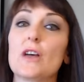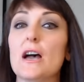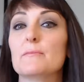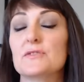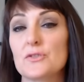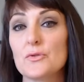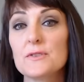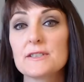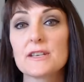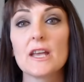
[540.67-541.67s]
um,
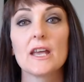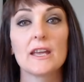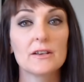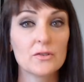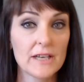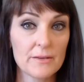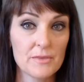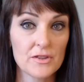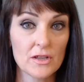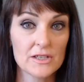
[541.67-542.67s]
Zeus in Greek
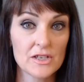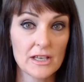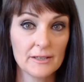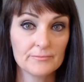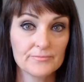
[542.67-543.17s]
mythology.